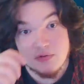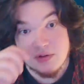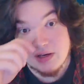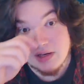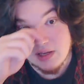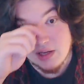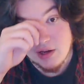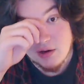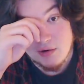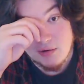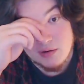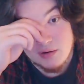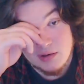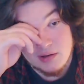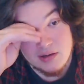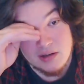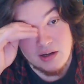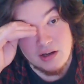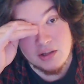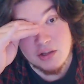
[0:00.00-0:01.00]
video.
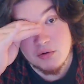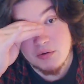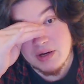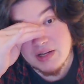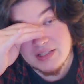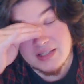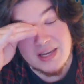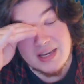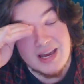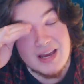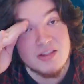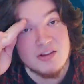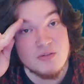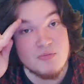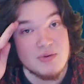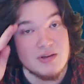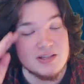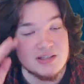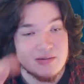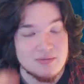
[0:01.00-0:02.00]
Otherwise, yeah,
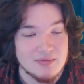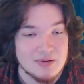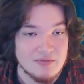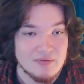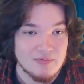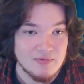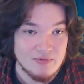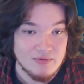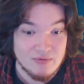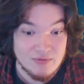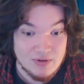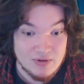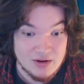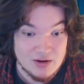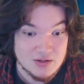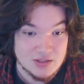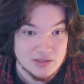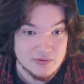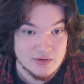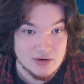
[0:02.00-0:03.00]
there'd be some
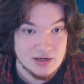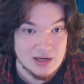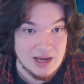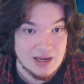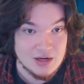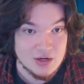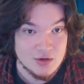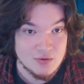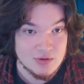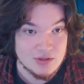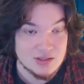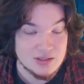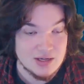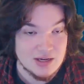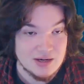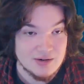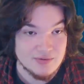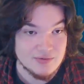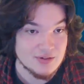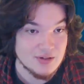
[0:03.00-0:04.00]
videos of our cat doing
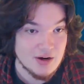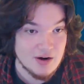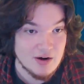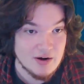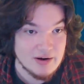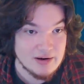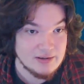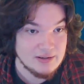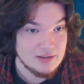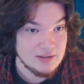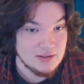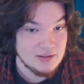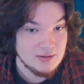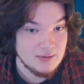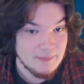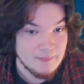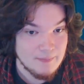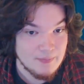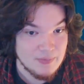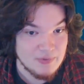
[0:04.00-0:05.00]
stuff. Sorry.
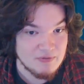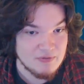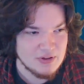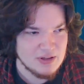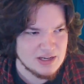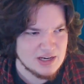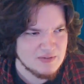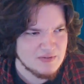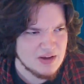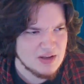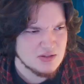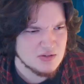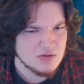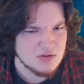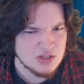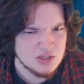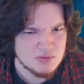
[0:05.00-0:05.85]
I feel like I've answered